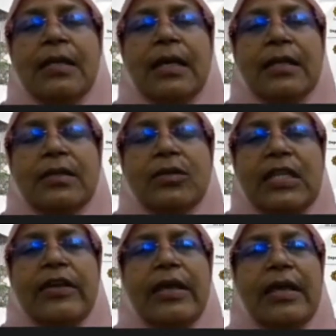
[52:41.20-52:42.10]
there are
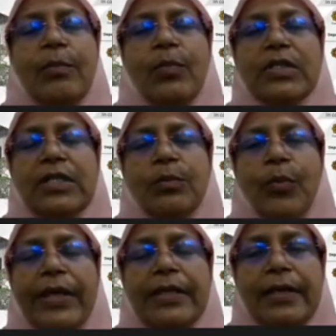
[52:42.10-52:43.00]
three
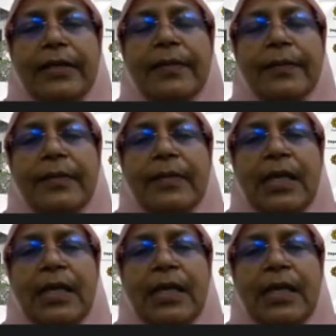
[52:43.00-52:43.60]
important points here.